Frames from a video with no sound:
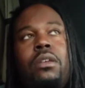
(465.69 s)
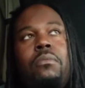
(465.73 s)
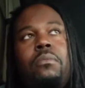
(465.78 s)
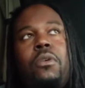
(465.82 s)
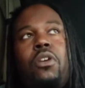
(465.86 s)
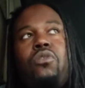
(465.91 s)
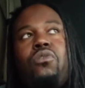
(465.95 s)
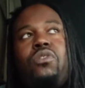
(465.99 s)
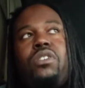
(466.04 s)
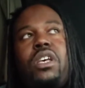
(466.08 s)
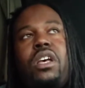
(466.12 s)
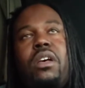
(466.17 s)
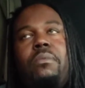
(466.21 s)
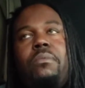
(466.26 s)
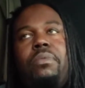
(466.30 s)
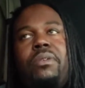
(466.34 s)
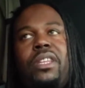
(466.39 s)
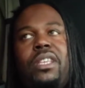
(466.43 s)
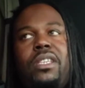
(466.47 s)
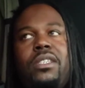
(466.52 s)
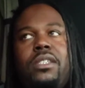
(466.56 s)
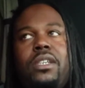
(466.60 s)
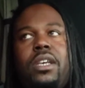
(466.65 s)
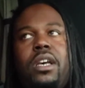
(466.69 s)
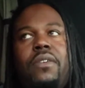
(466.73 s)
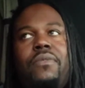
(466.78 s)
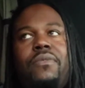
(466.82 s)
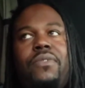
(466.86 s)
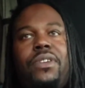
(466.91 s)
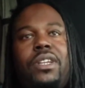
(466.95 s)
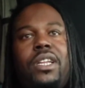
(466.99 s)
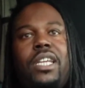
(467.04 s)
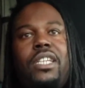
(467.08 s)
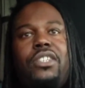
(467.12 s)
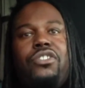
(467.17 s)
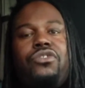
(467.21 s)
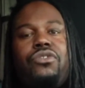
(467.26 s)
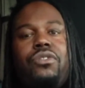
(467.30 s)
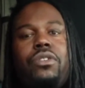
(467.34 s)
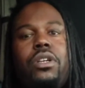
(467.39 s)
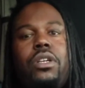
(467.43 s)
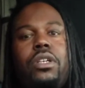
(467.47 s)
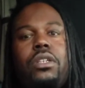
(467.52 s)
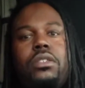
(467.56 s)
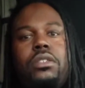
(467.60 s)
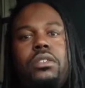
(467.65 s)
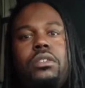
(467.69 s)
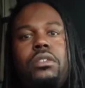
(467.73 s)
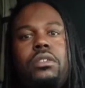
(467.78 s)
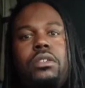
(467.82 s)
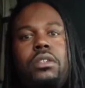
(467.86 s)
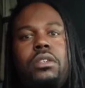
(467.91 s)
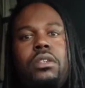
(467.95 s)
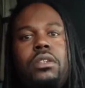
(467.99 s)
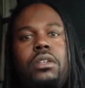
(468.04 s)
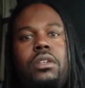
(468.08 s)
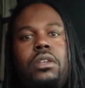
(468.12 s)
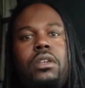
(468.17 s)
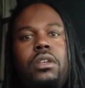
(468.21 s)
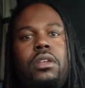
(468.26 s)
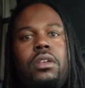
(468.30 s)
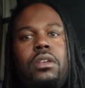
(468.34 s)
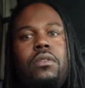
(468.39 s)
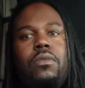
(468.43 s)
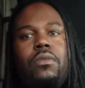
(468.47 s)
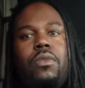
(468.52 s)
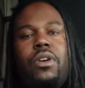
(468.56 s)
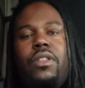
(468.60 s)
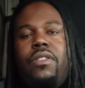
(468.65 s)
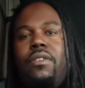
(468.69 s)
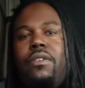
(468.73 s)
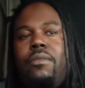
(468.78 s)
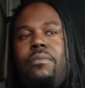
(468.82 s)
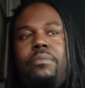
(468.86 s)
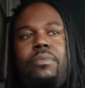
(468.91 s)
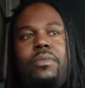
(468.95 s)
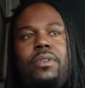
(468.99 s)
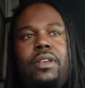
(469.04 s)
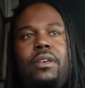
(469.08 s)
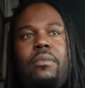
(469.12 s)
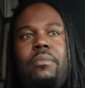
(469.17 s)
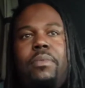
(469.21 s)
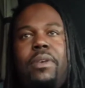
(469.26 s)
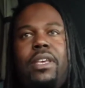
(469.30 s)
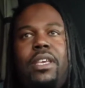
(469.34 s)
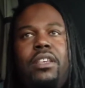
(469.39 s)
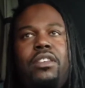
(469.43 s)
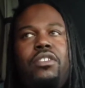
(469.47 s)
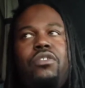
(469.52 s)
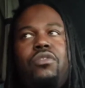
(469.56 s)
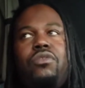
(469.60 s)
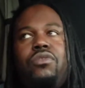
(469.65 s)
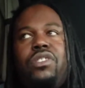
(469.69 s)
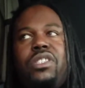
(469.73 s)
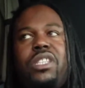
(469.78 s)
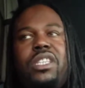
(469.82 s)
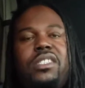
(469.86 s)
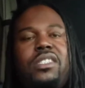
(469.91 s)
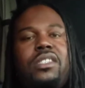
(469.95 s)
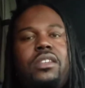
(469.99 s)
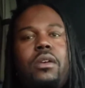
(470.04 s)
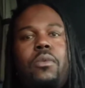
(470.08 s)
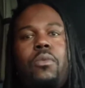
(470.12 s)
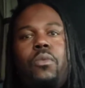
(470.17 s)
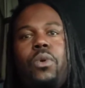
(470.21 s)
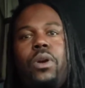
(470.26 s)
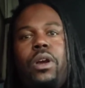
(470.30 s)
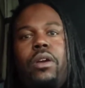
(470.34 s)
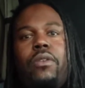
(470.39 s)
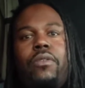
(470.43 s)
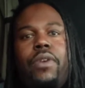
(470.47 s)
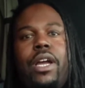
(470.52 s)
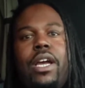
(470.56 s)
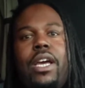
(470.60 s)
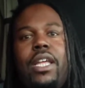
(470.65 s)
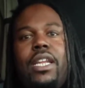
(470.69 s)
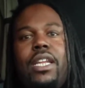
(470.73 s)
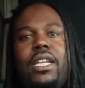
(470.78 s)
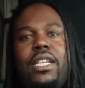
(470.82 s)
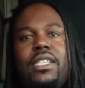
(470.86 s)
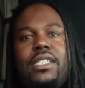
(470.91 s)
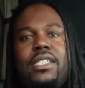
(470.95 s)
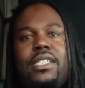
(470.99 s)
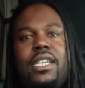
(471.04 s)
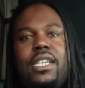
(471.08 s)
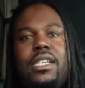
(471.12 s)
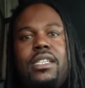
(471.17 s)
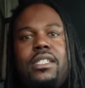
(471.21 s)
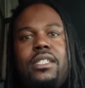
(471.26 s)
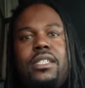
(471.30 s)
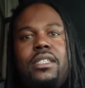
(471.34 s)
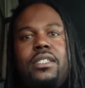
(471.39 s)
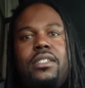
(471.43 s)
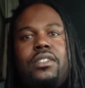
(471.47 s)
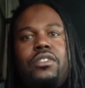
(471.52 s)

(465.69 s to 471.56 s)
Most companies govern their trucks, whether it be usually somewhere around in the 60s.